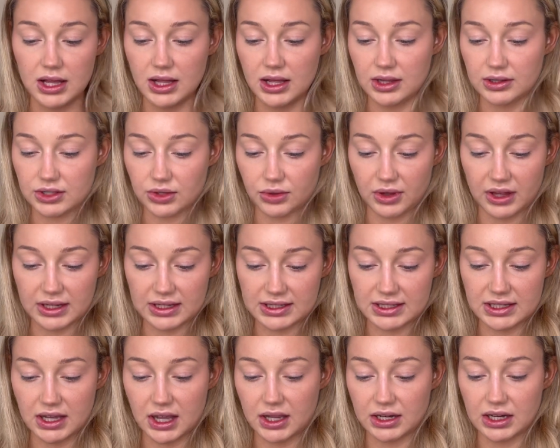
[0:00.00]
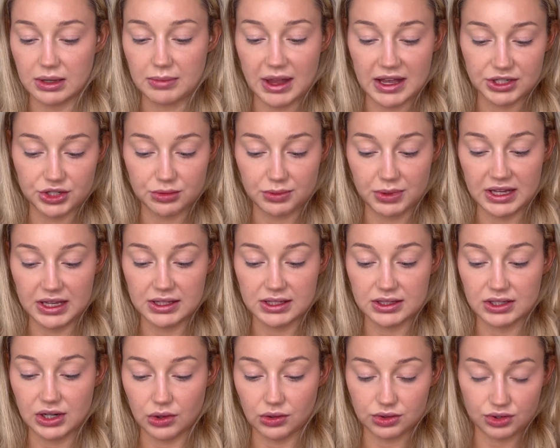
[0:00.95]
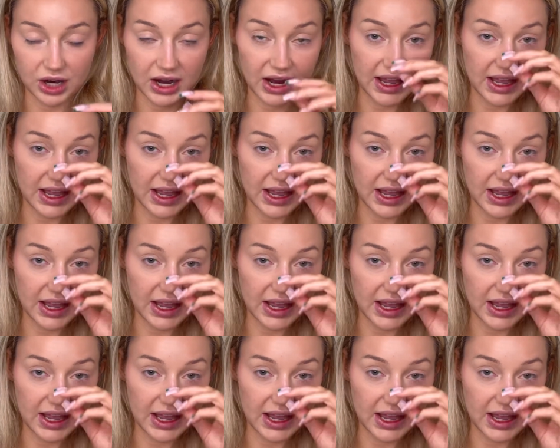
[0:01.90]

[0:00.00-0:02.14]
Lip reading: So Legacy Honey, Masterpiece, Don't Try